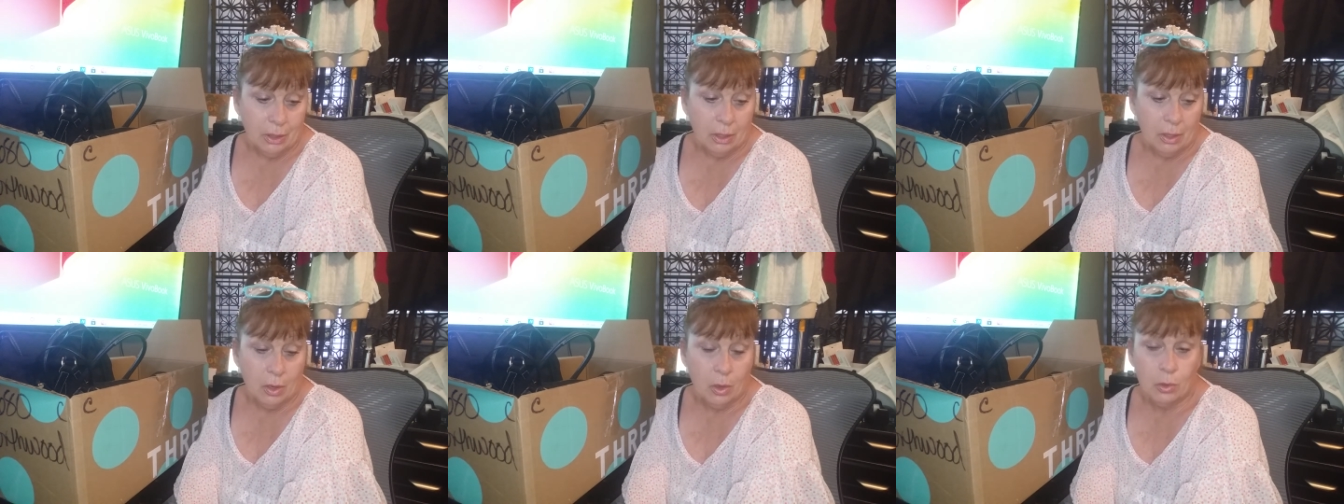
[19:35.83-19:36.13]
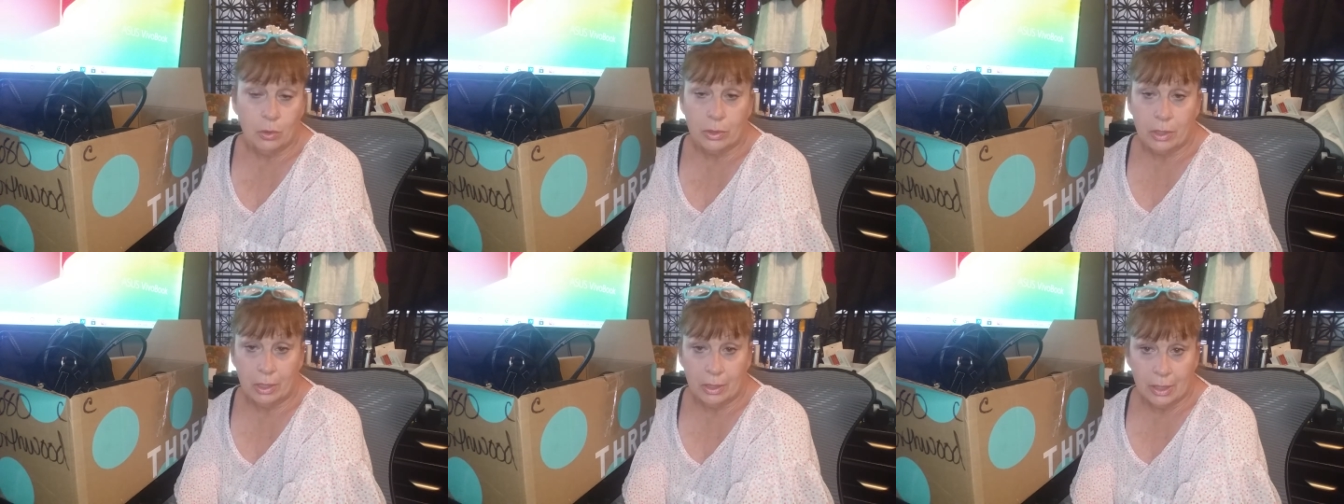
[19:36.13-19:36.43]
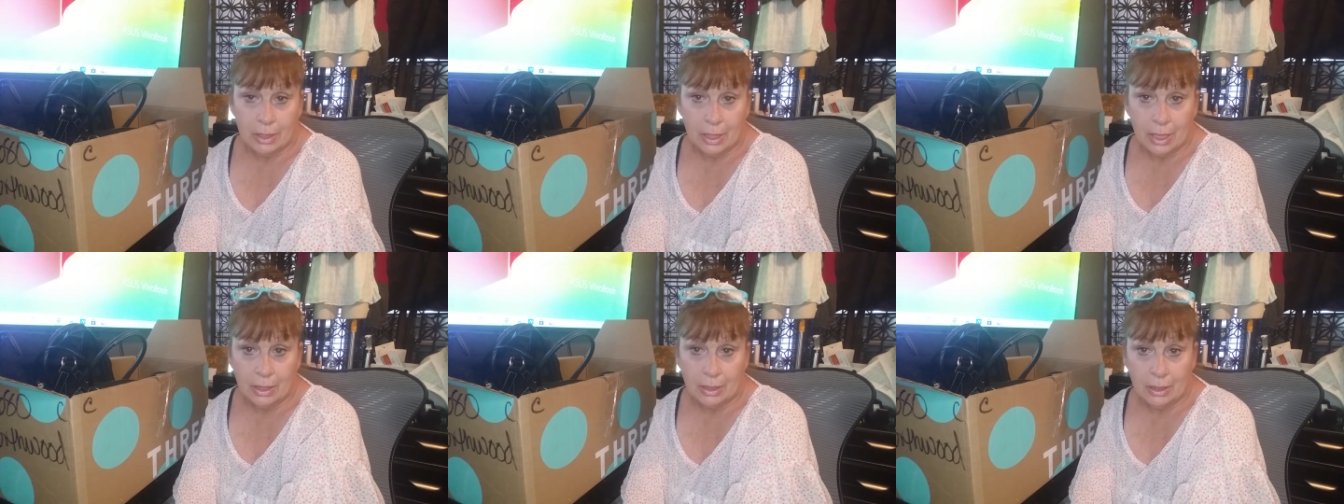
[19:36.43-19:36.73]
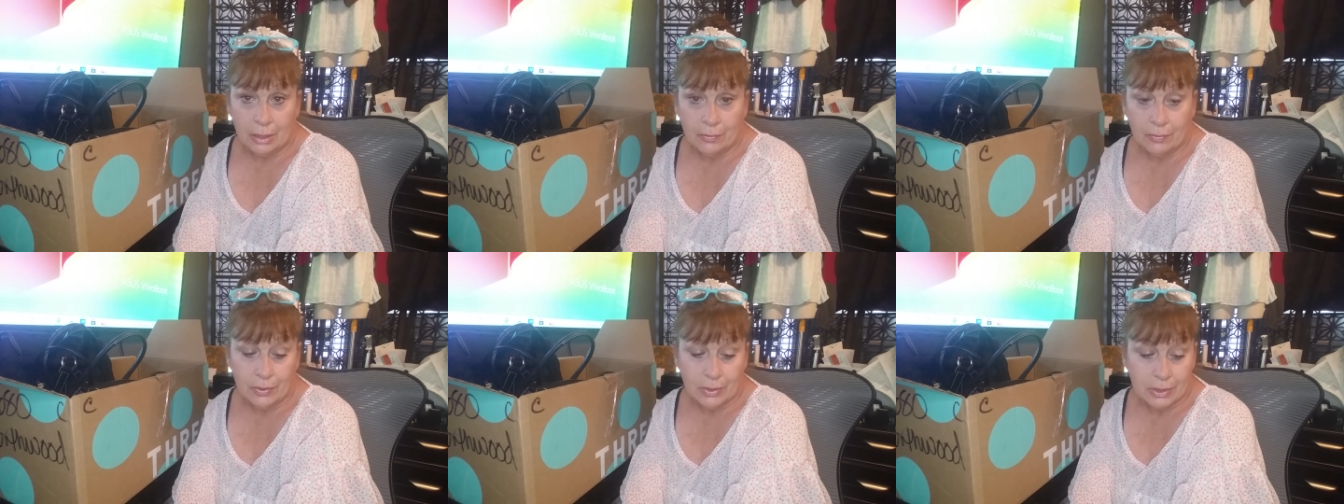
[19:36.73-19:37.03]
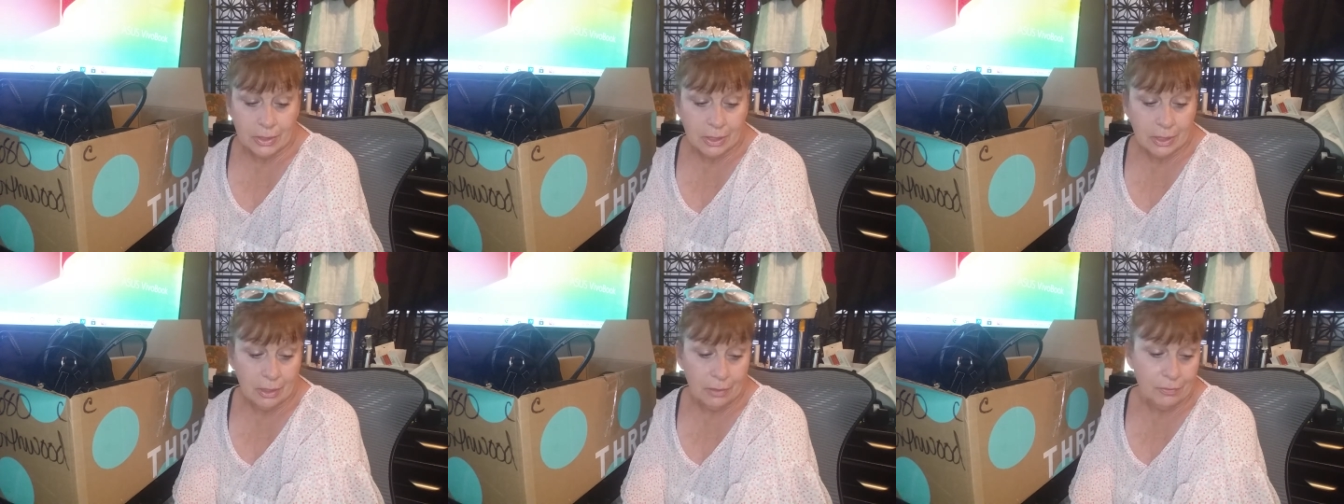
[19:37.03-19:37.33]
hold on to that and give it
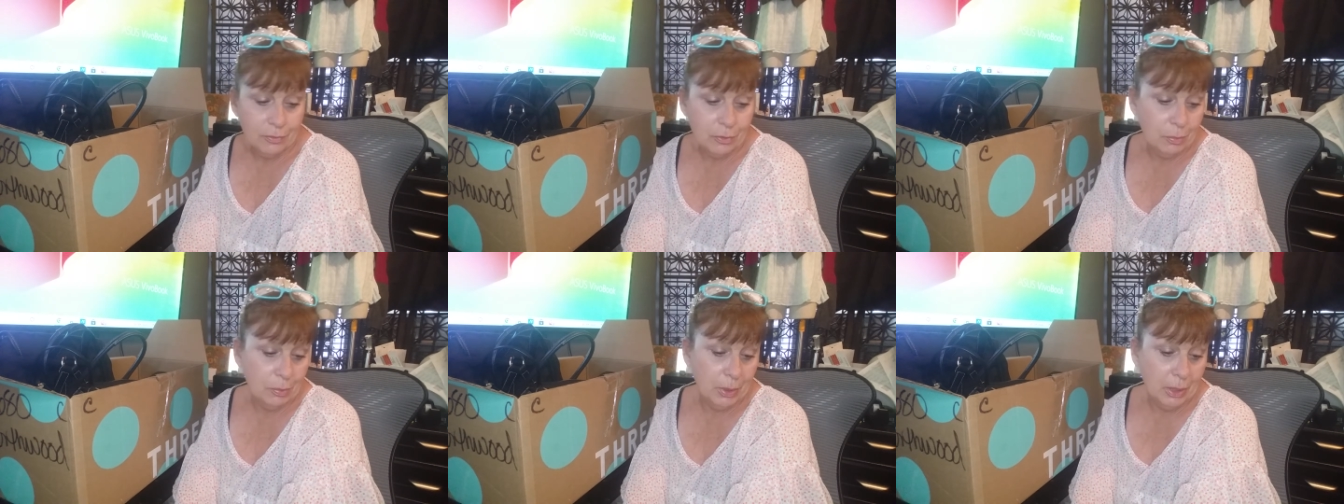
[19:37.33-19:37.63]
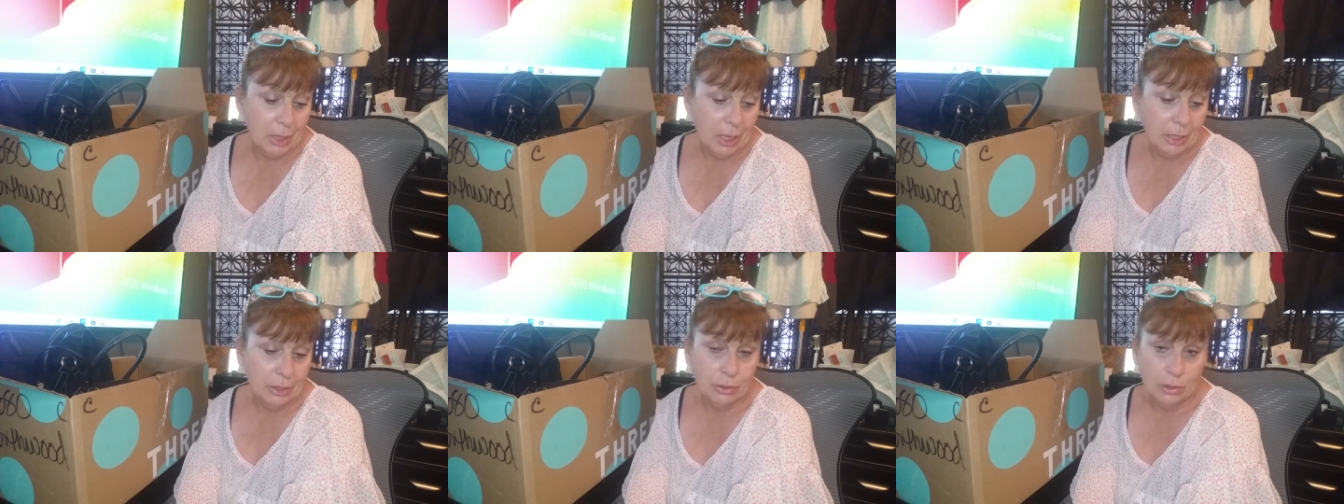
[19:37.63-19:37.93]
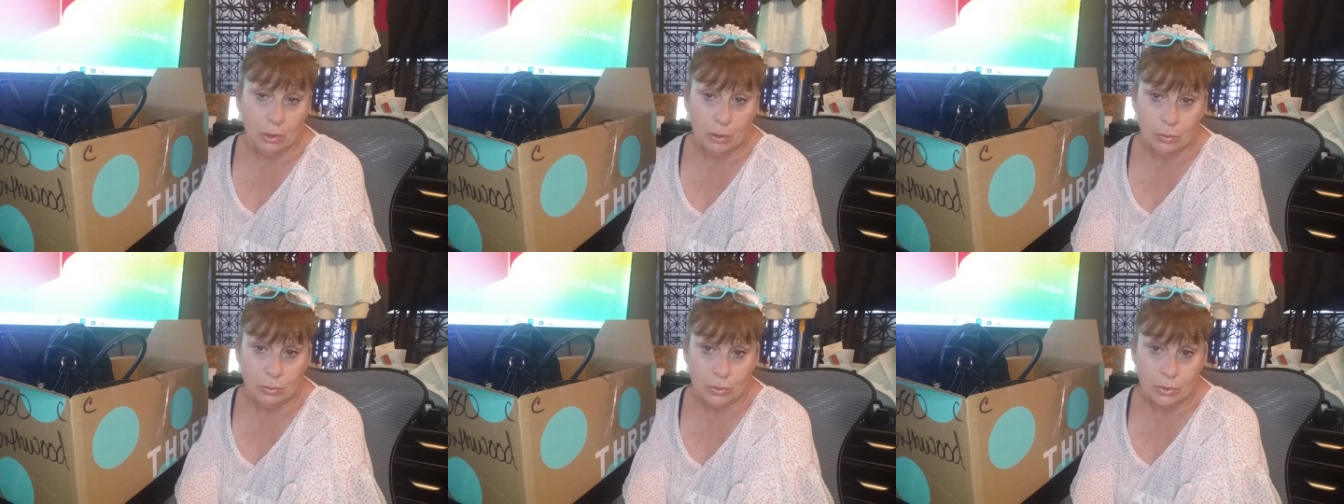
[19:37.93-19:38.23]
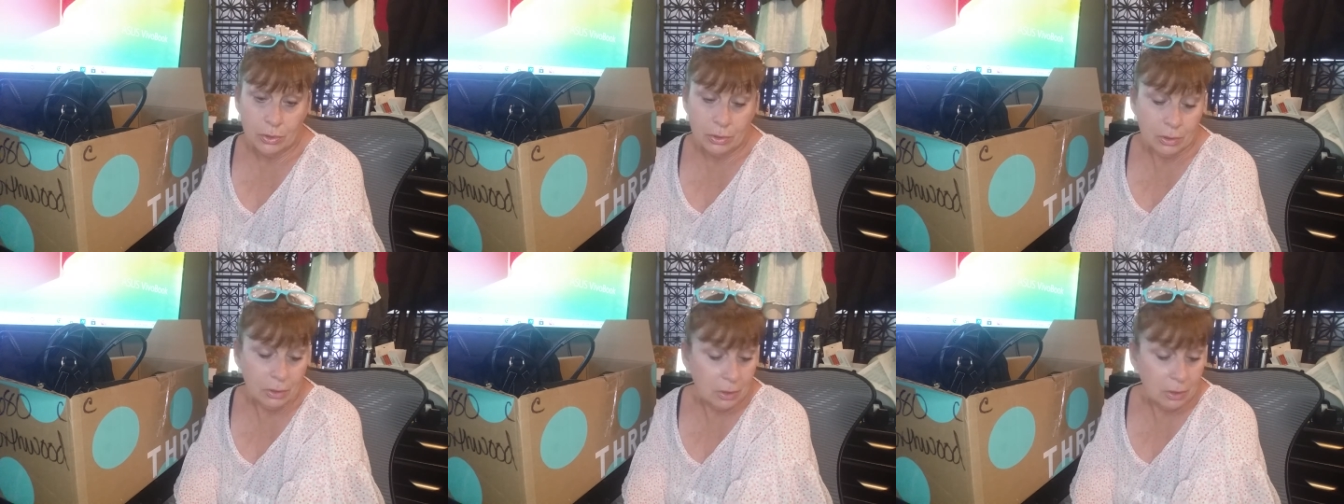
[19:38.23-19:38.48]
as a gift, but I don't.